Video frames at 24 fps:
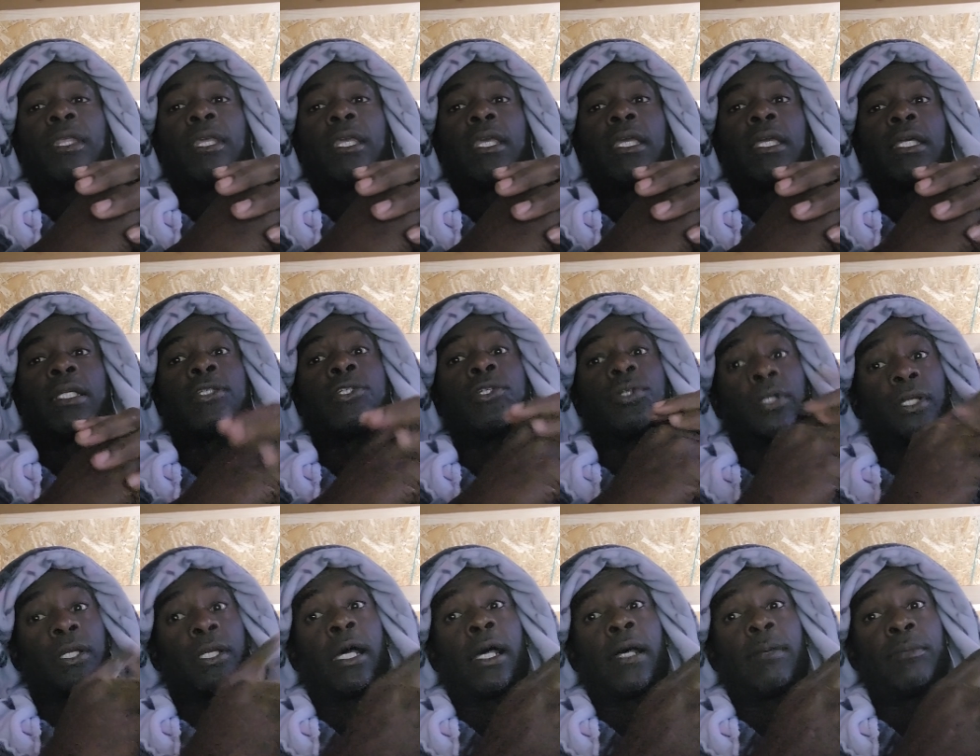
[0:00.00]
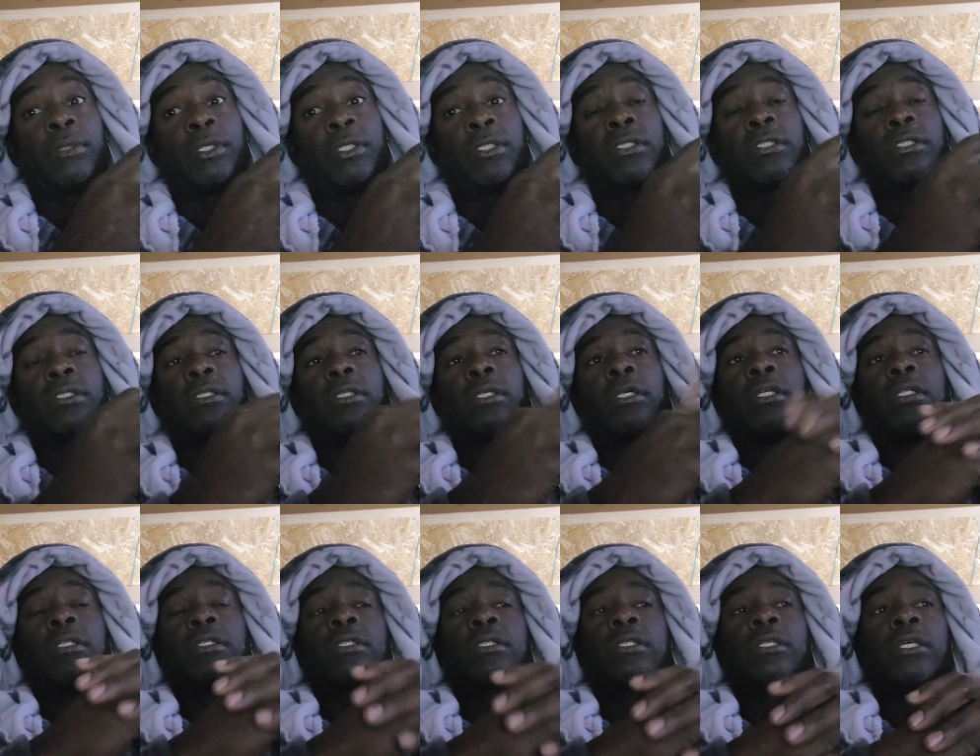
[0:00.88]
It's your comments.
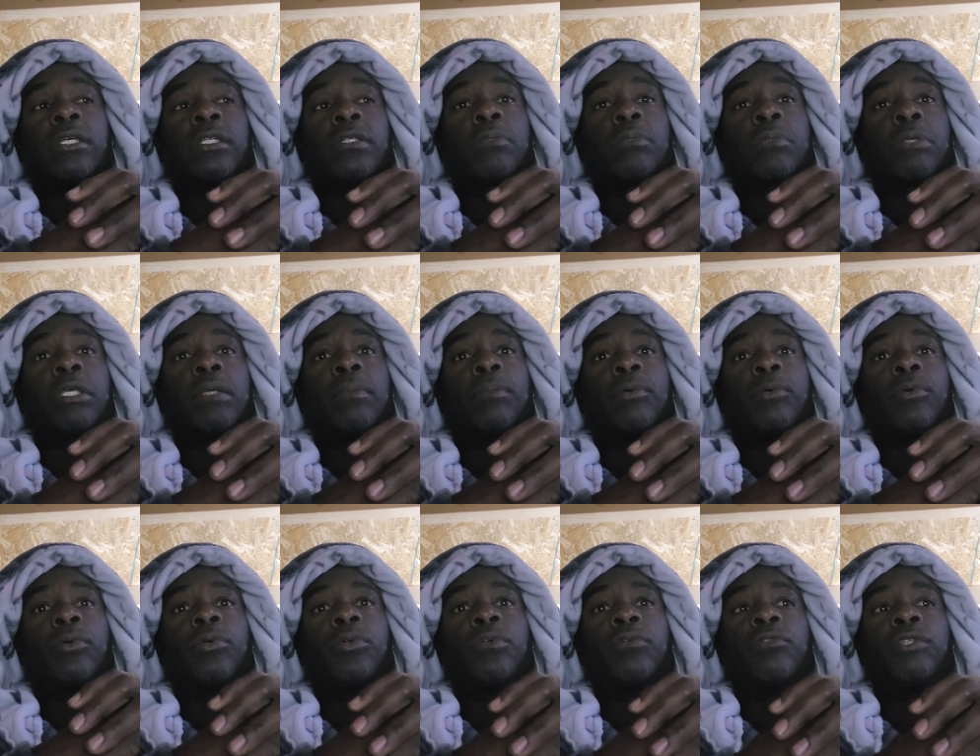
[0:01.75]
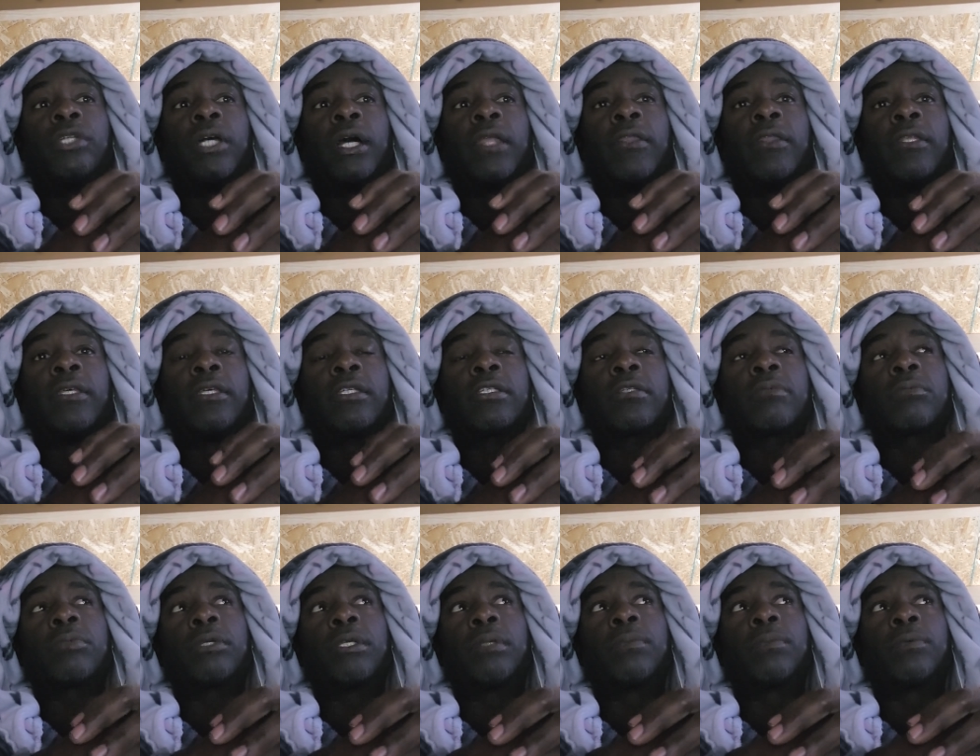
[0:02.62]
It's people who've done this,
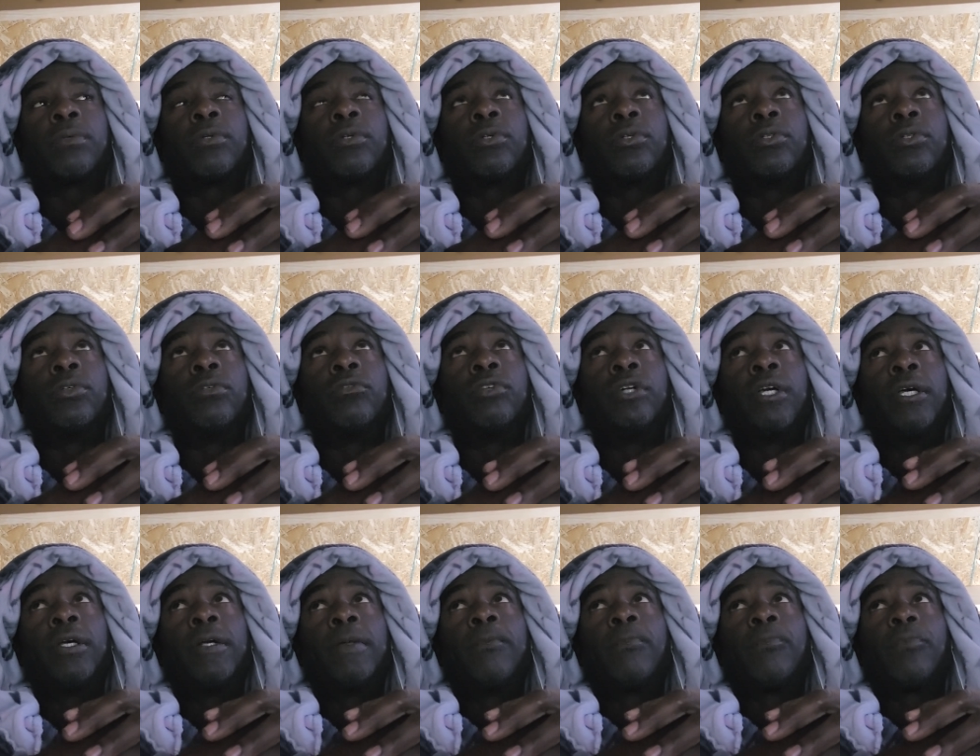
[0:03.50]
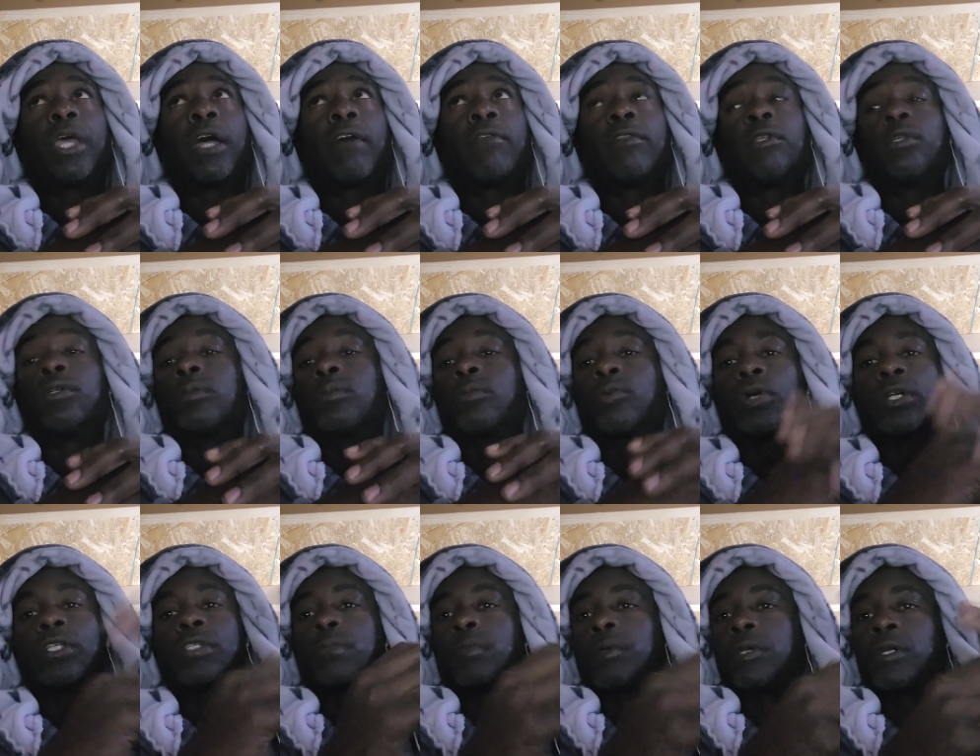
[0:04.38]
people who have a little
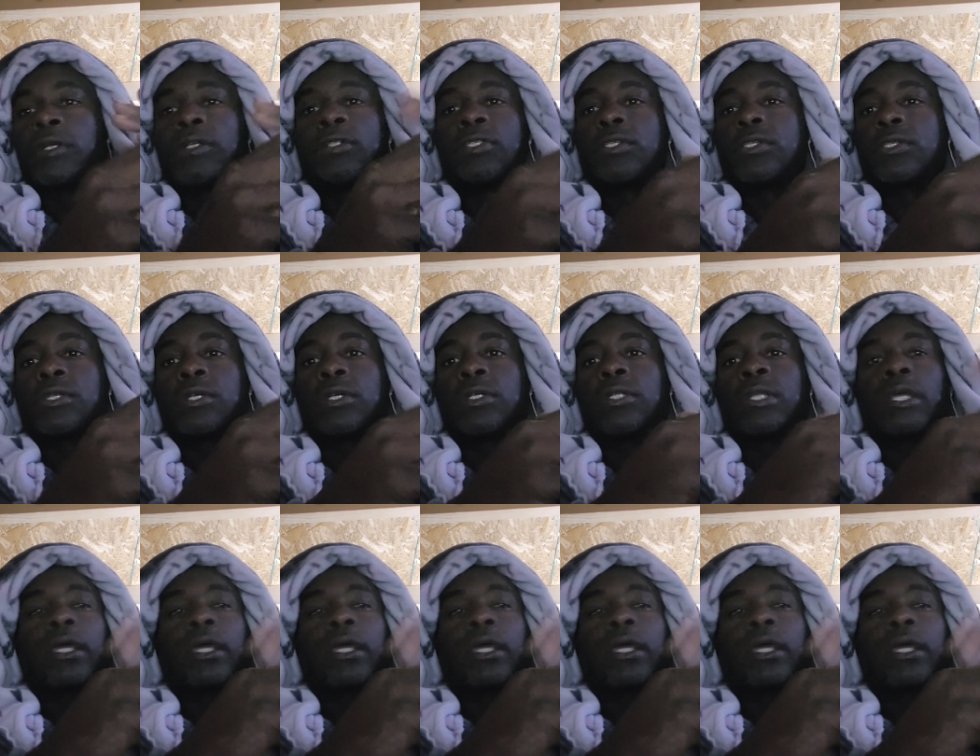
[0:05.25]
more experience in certain